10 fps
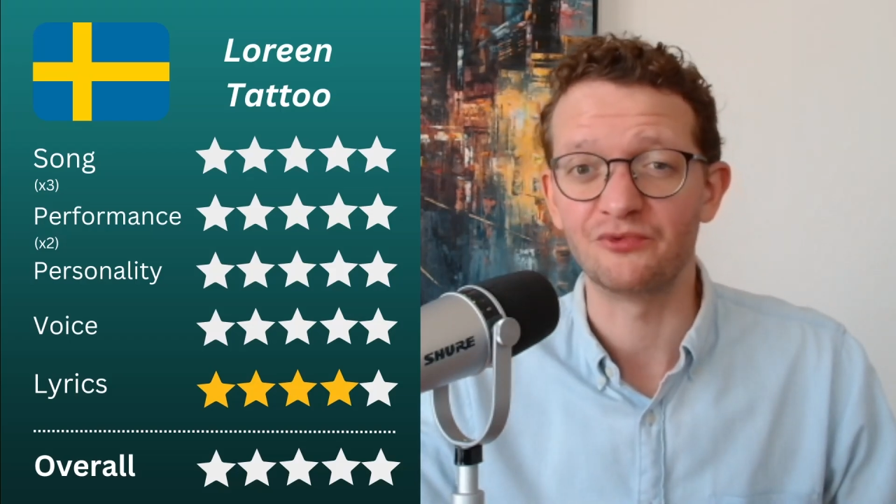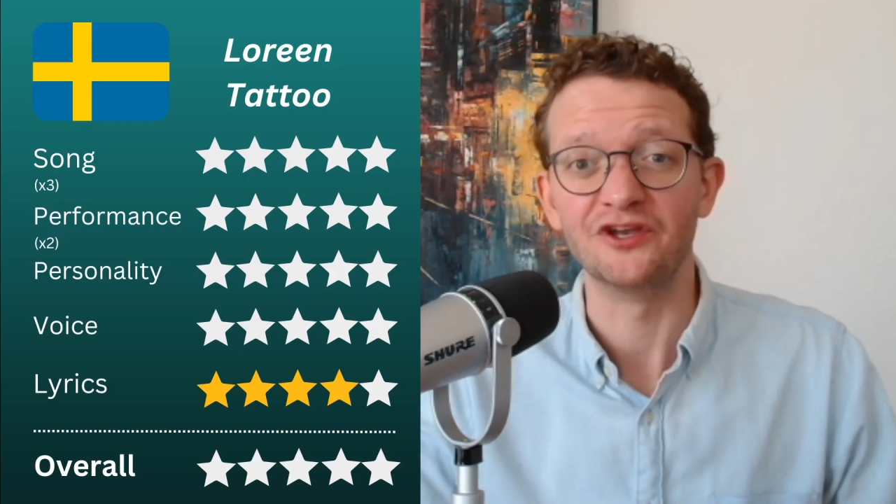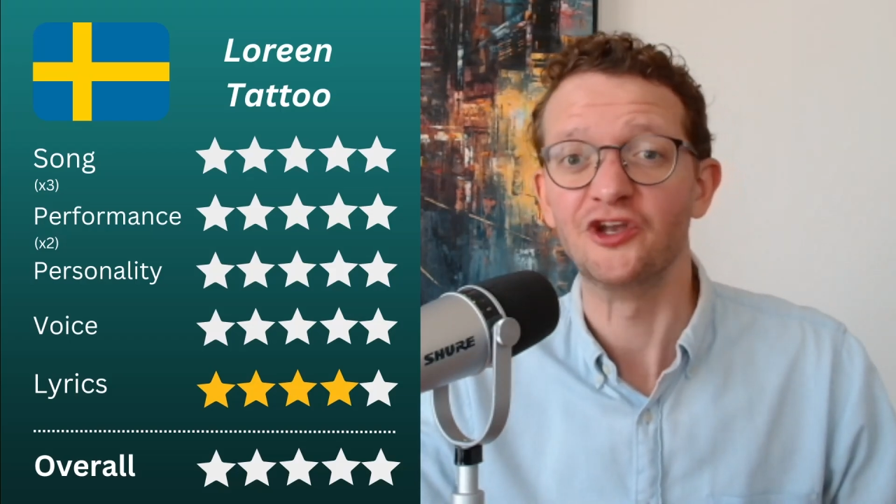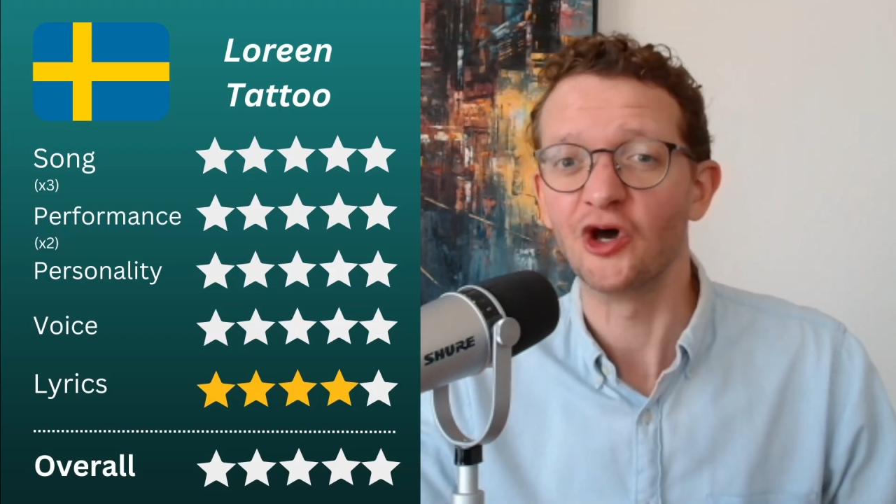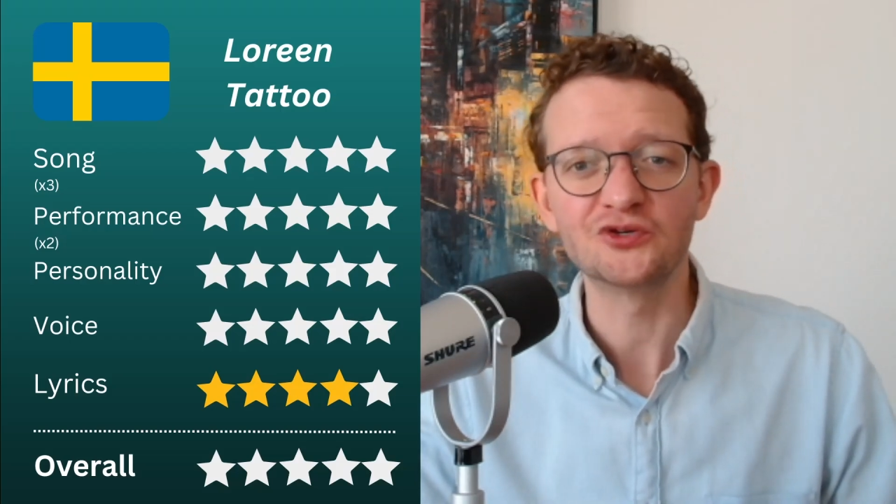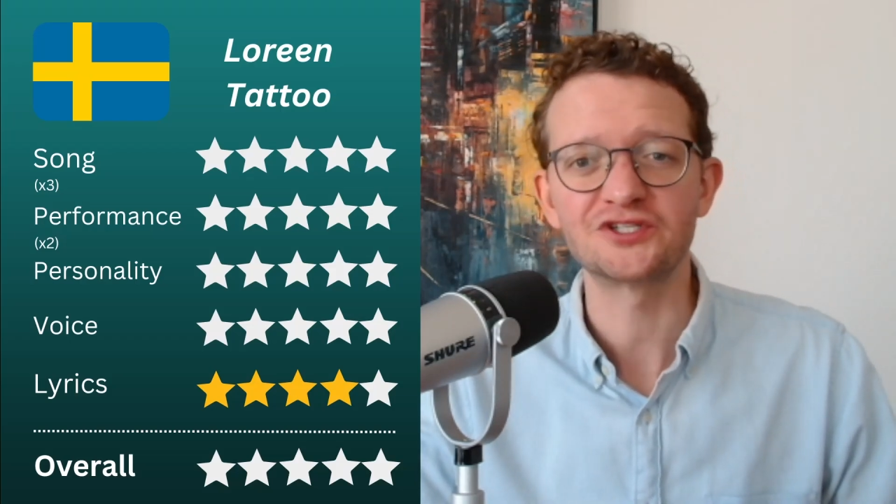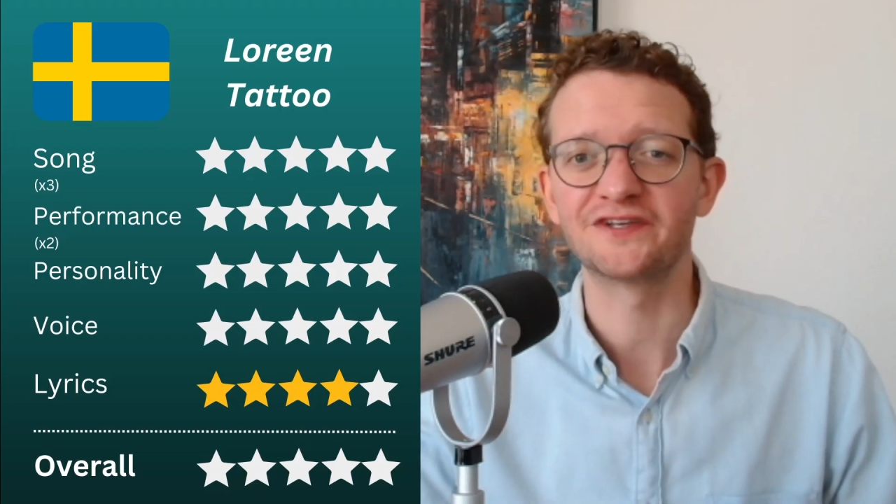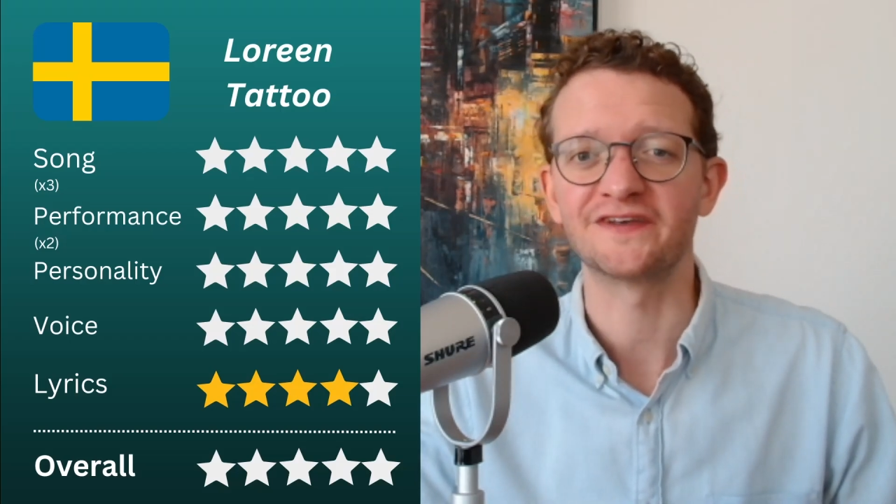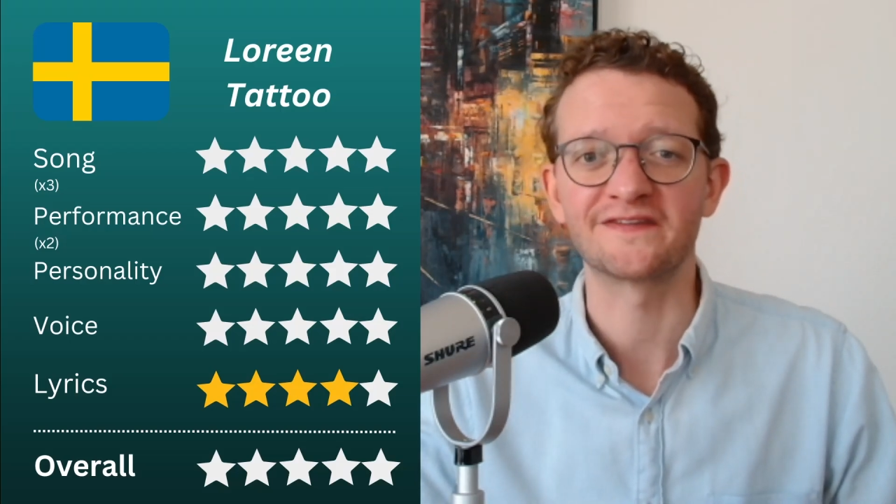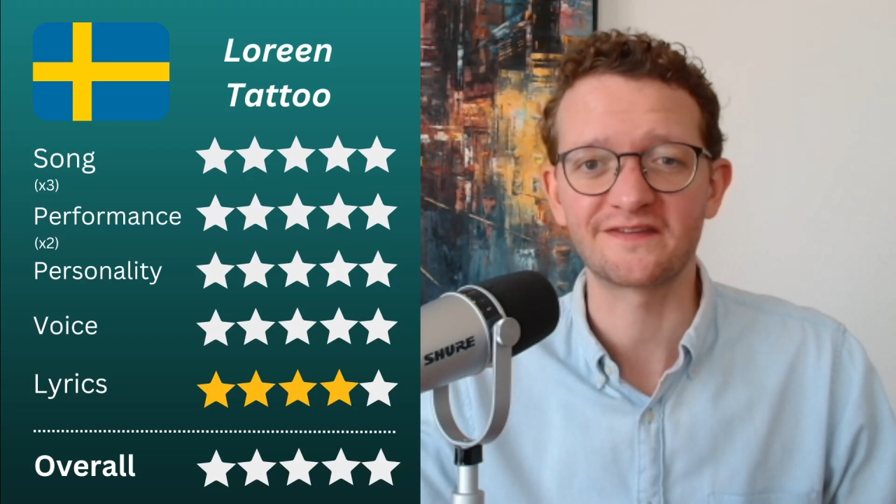we know she
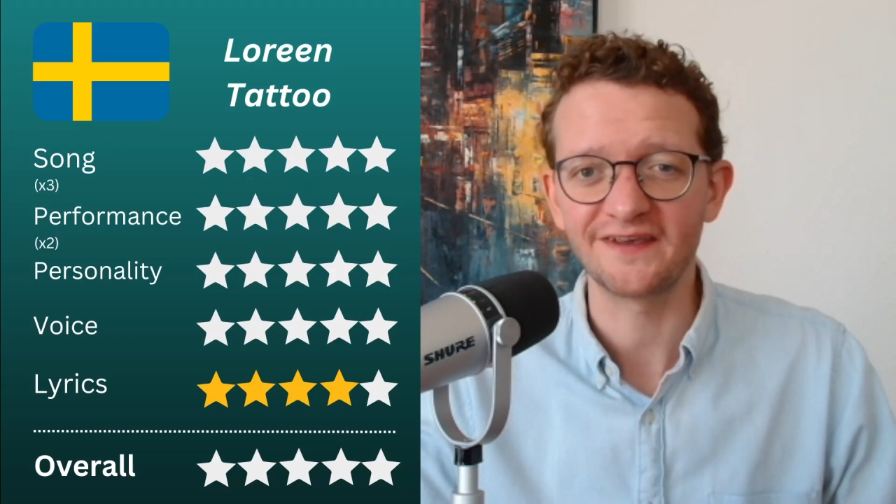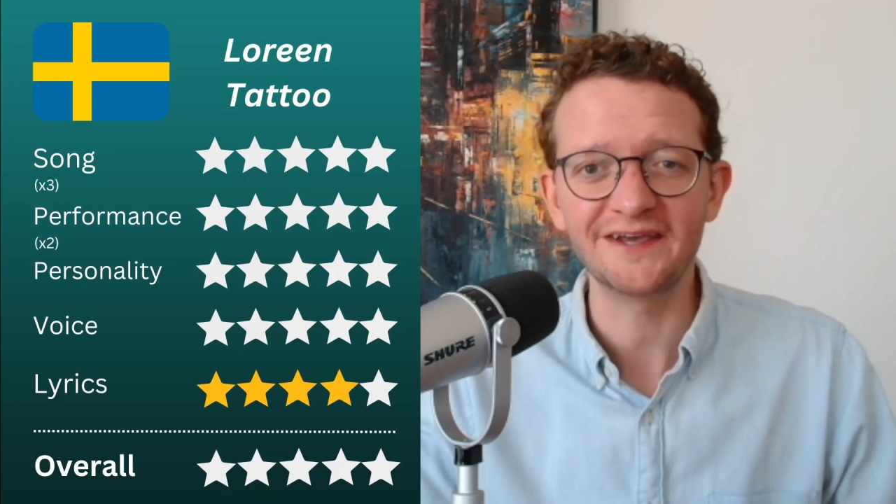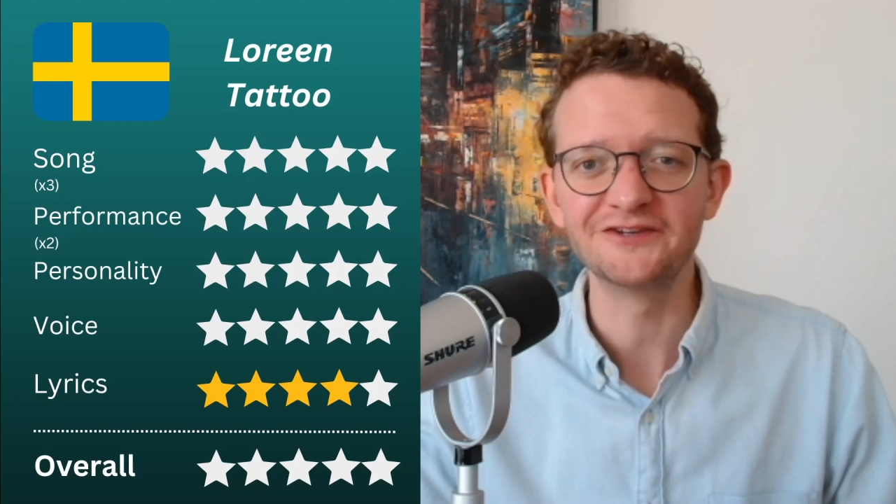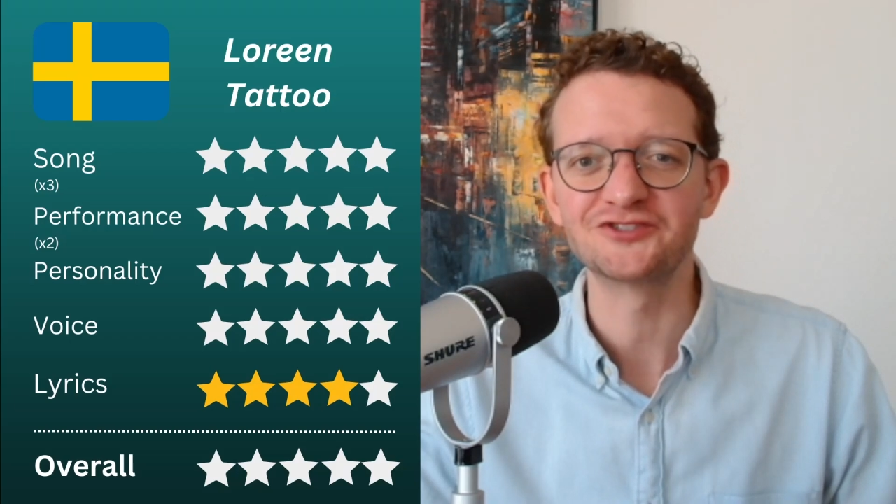can sing.